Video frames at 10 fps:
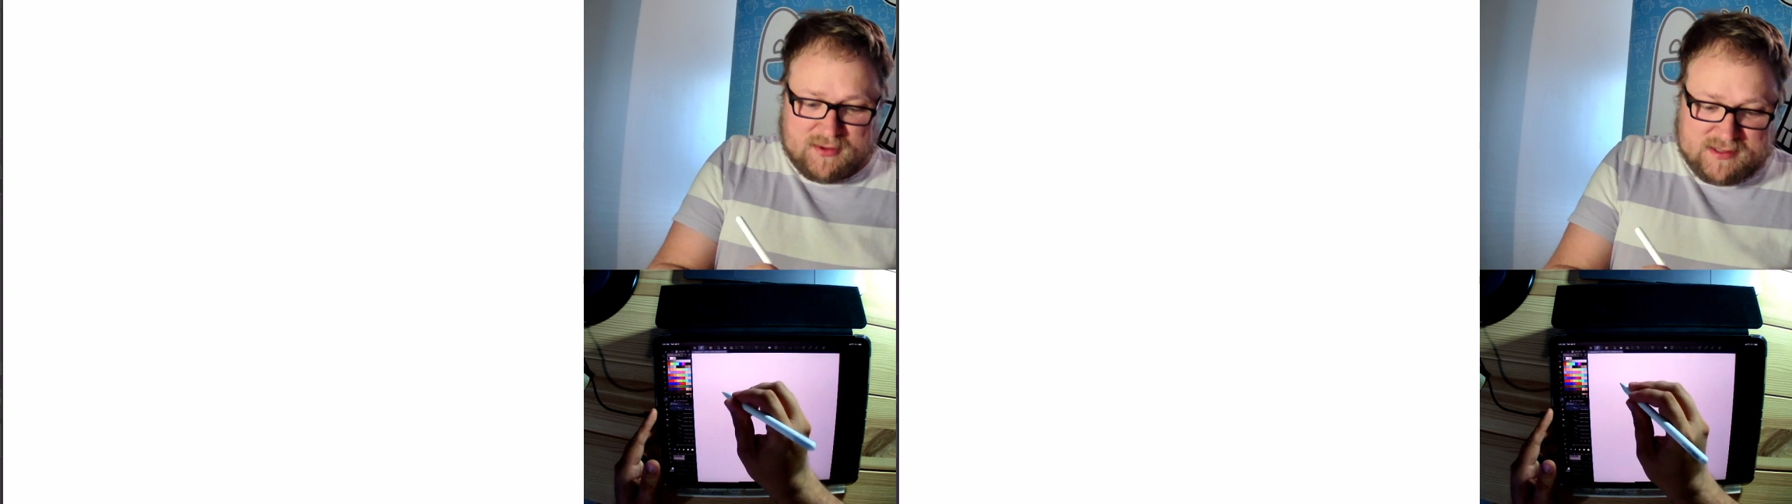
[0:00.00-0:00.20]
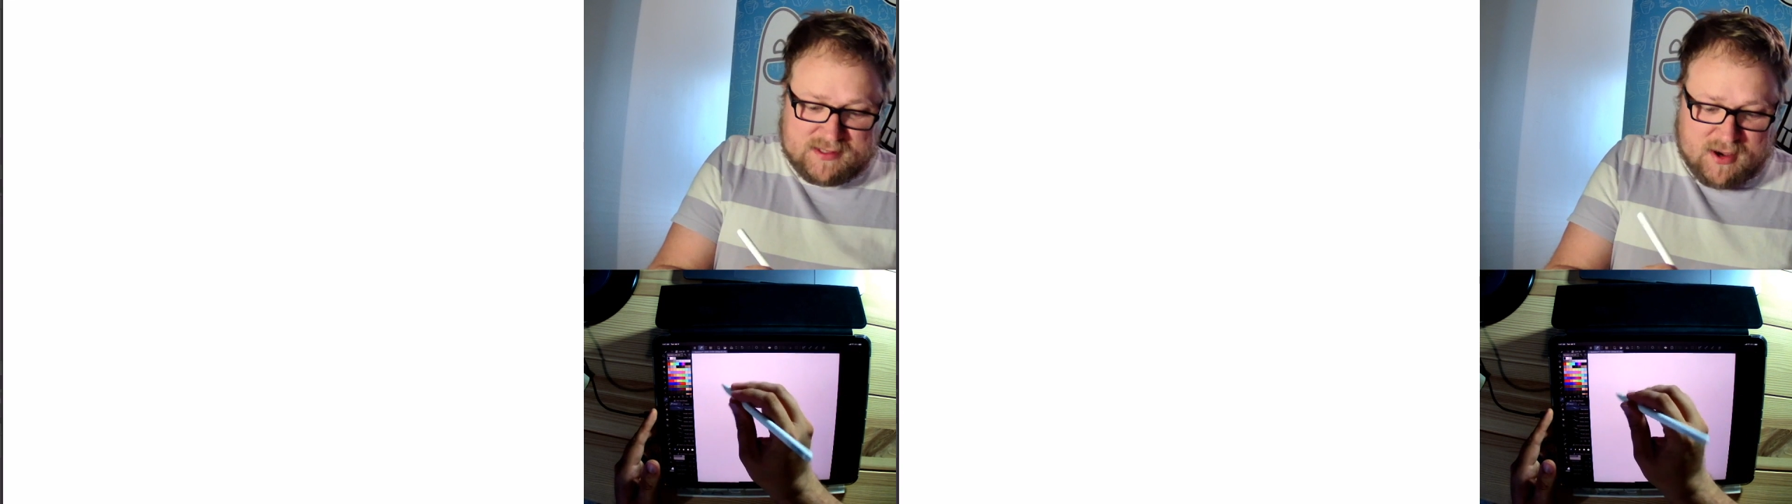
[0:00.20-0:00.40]

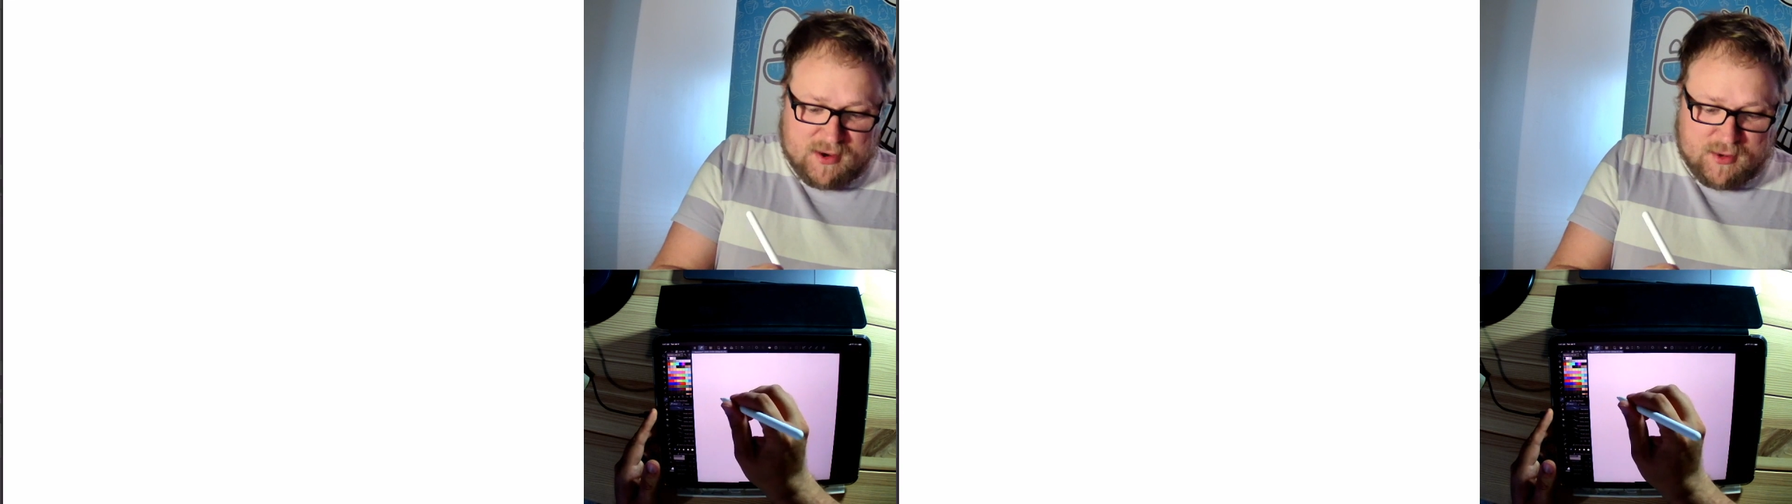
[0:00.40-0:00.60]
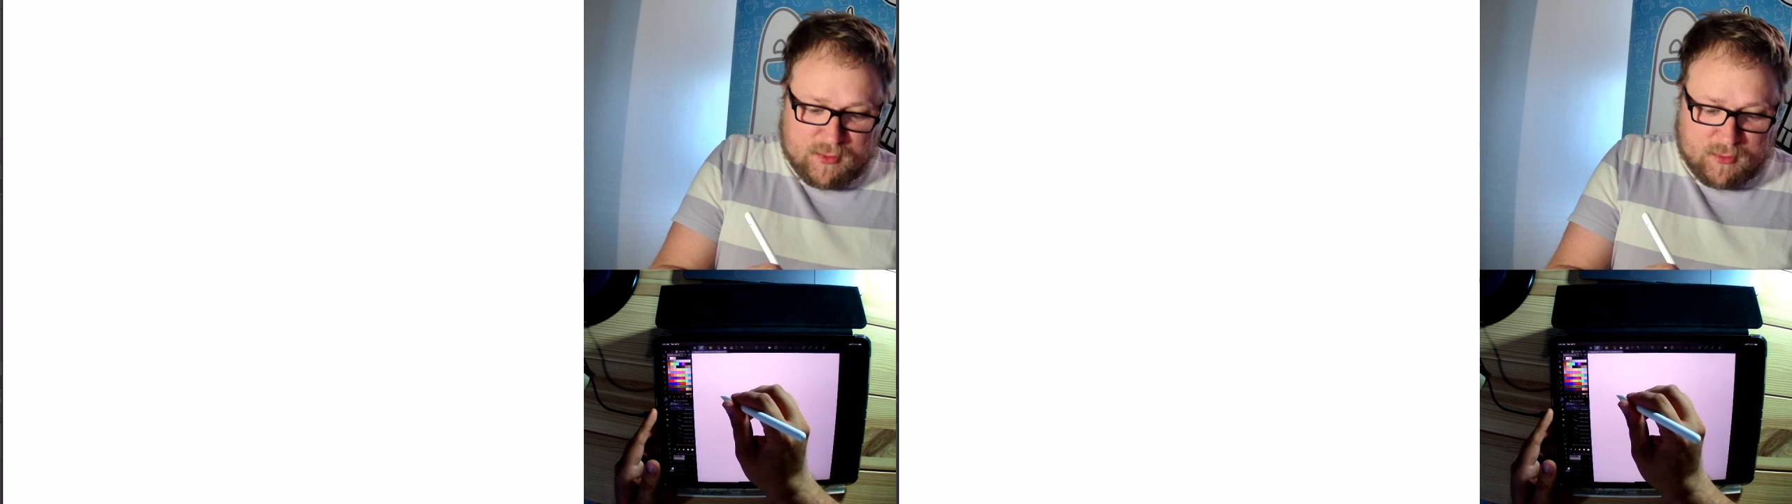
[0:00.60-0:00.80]

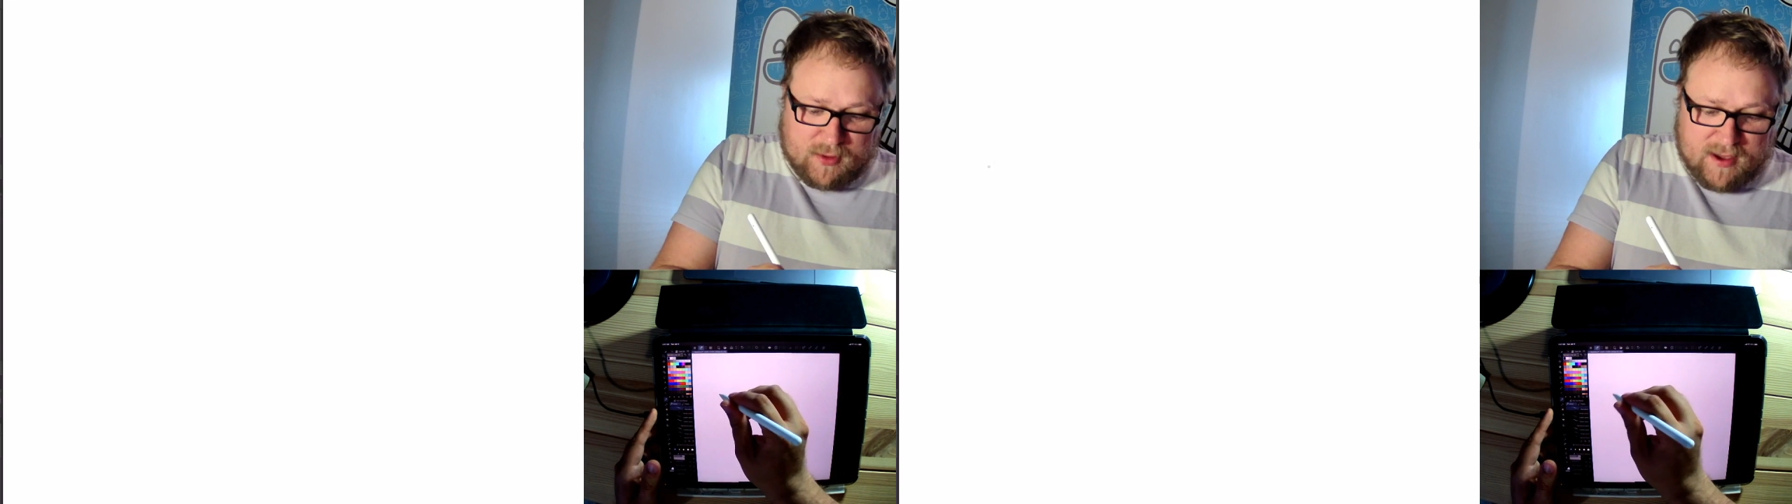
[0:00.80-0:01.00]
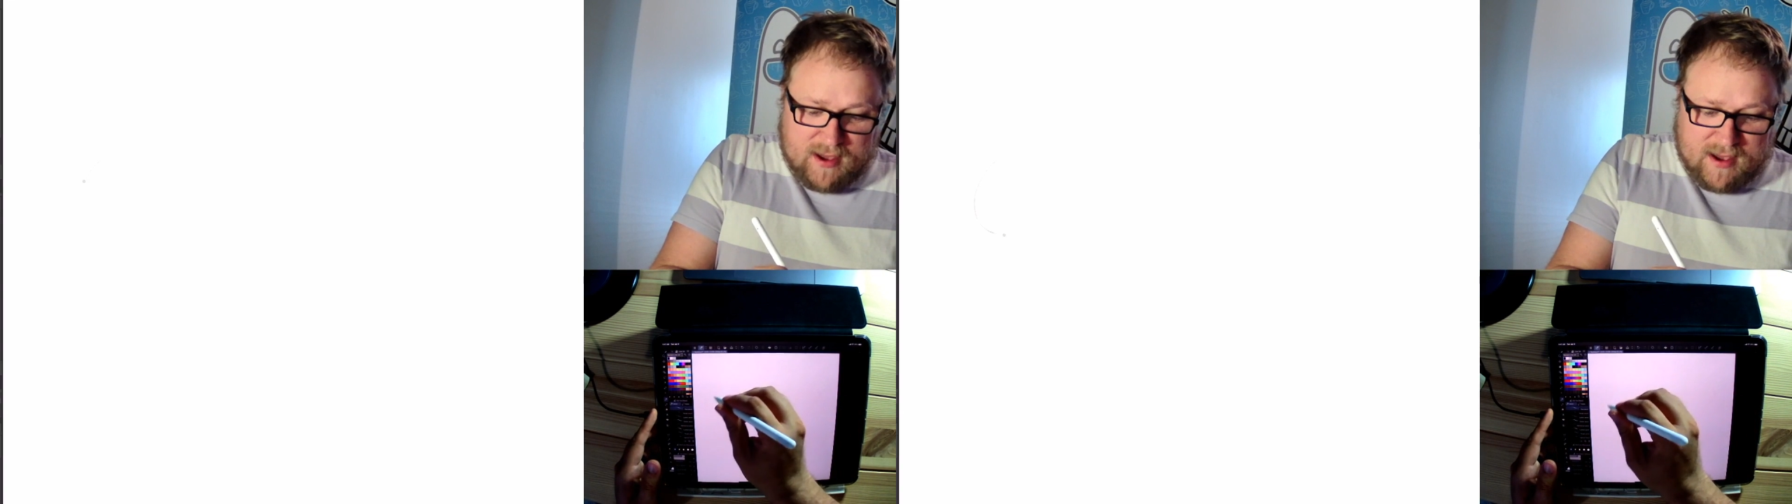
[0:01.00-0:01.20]
So
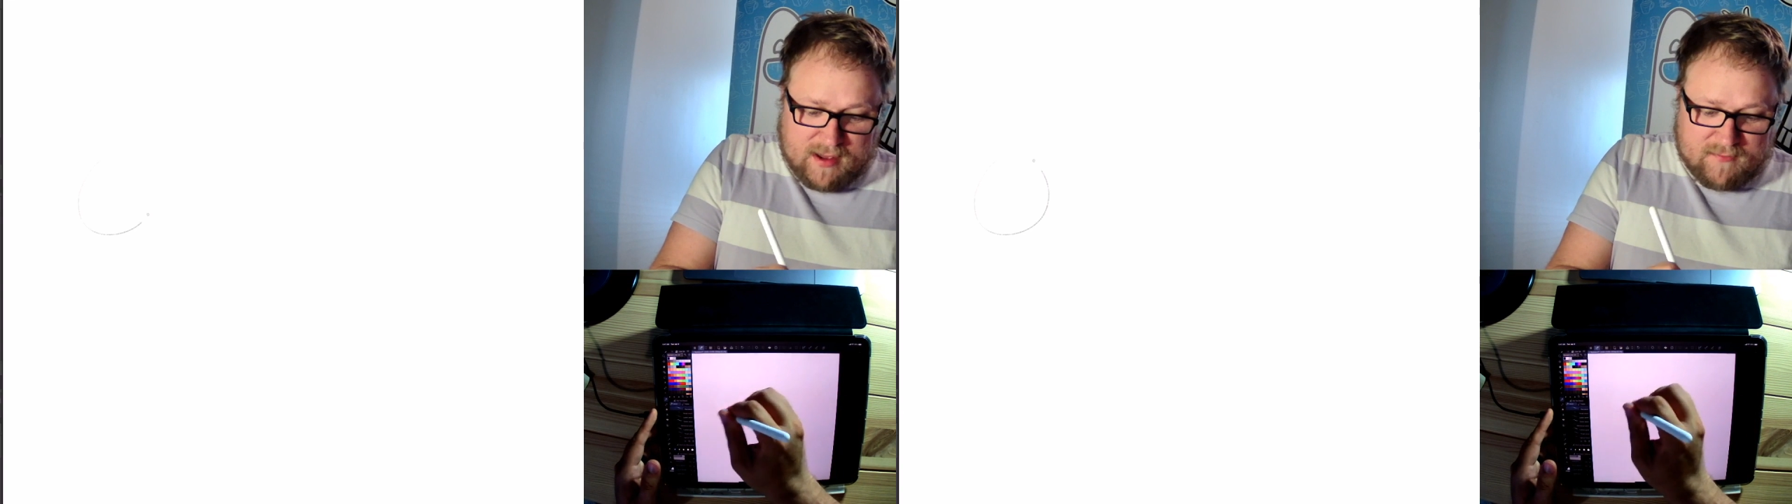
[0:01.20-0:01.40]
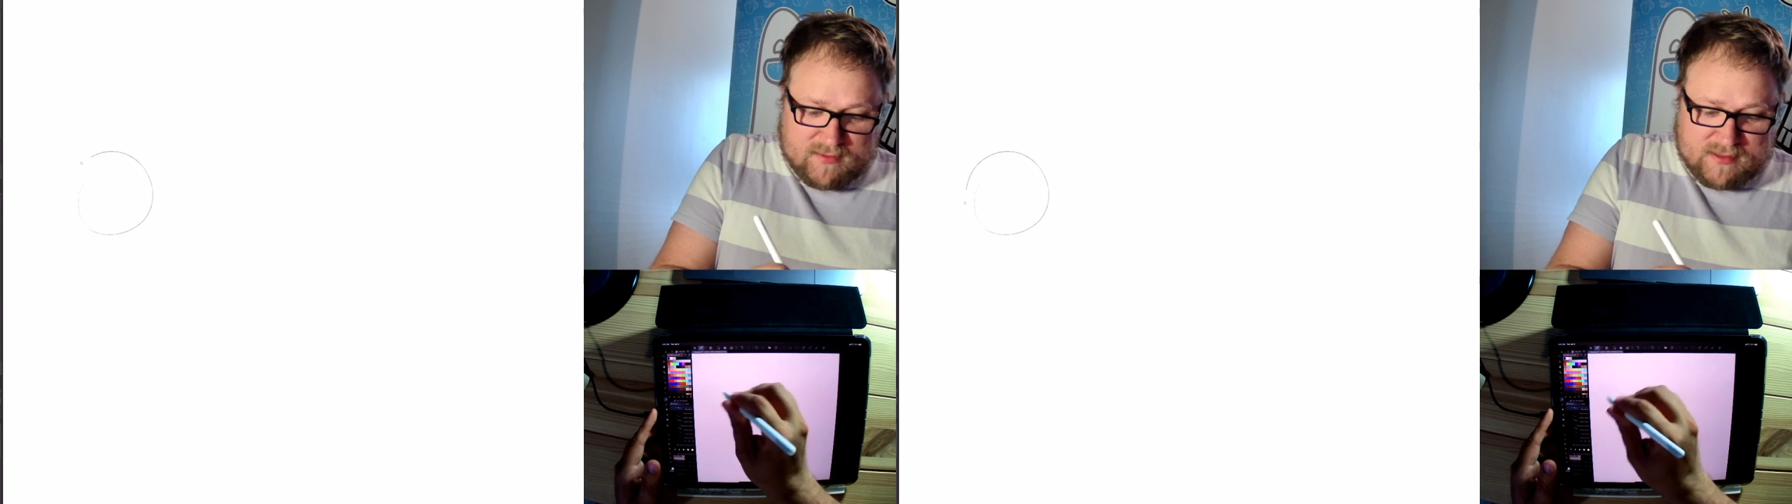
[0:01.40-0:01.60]

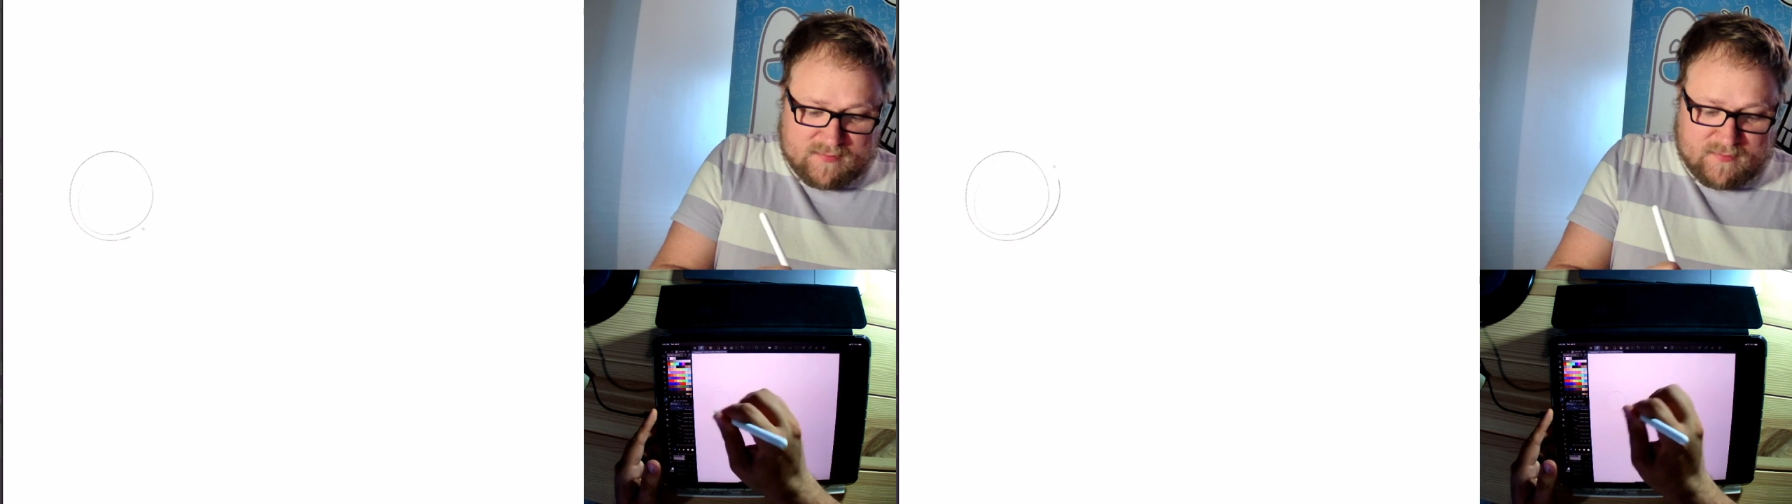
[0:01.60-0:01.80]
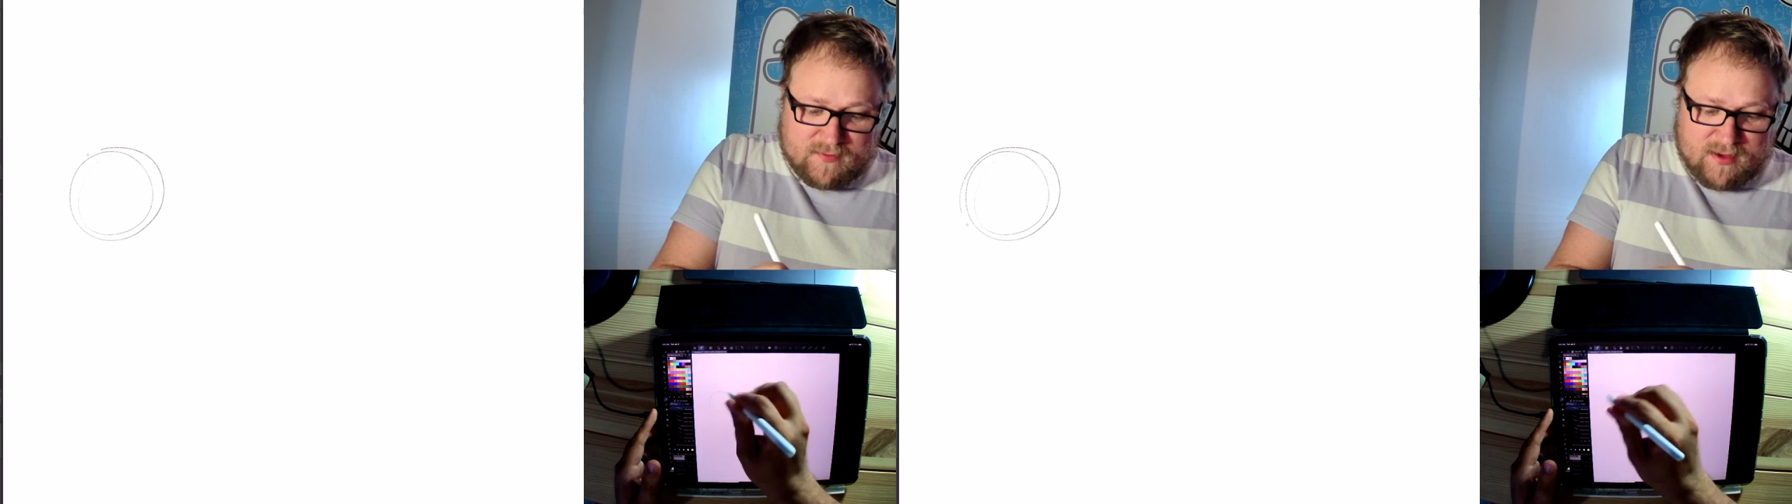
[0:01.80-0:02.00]
give
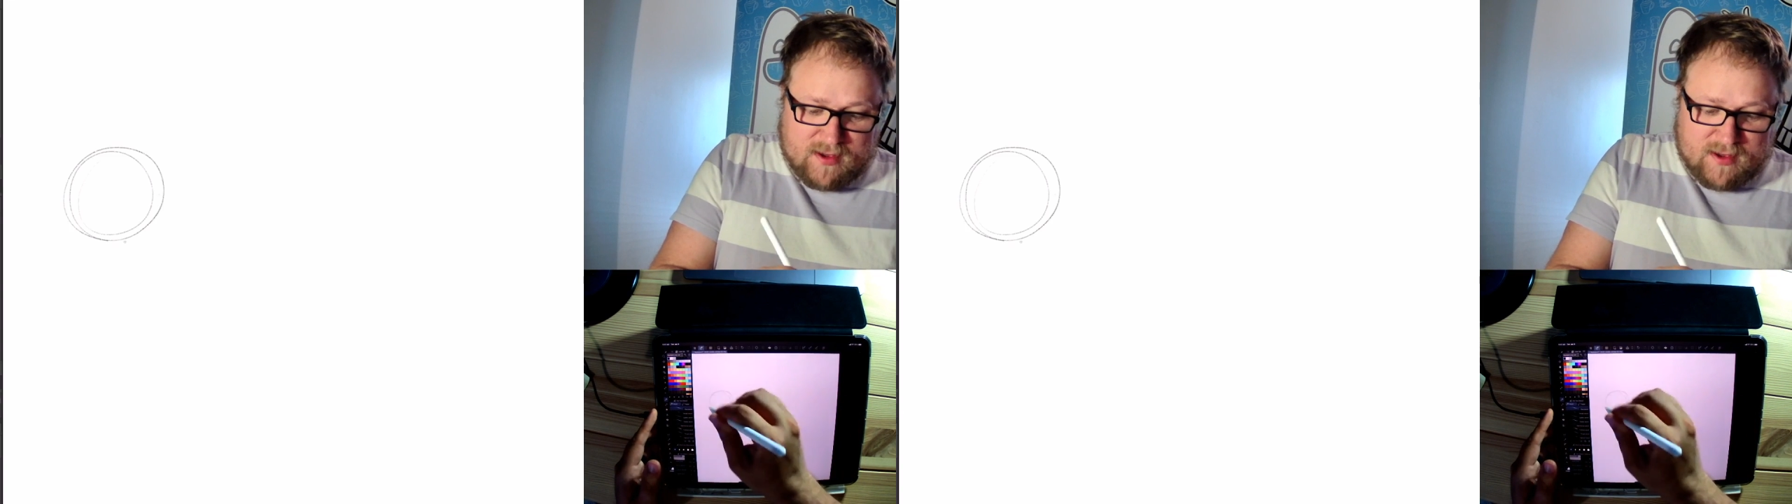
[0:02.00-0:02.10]
yourself